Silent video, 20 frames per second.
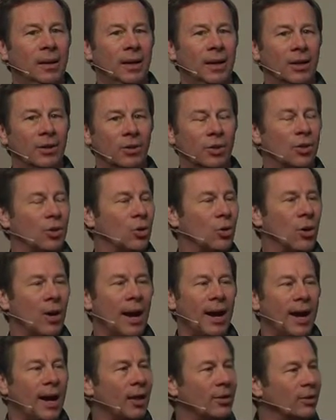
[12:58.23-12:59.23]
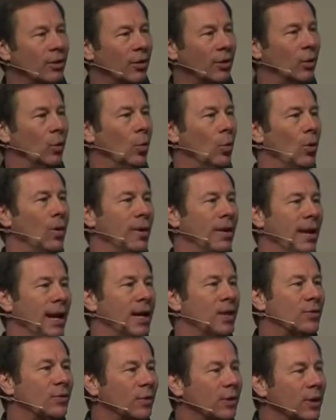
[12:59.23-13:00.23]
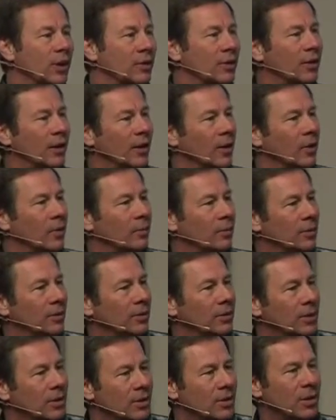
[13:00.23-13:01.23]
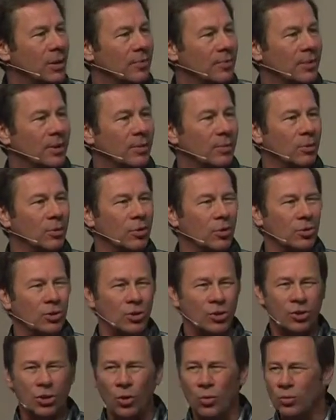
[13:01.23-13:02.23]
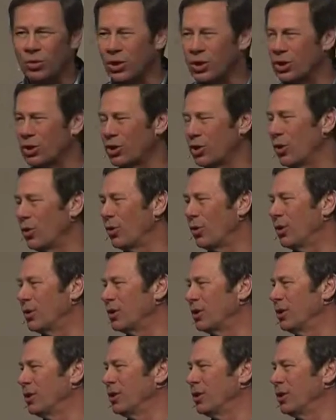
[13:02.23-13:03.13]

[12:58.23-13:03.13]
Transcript: and just cry out to the Lord and ask for His help in something, but you're so discouraged.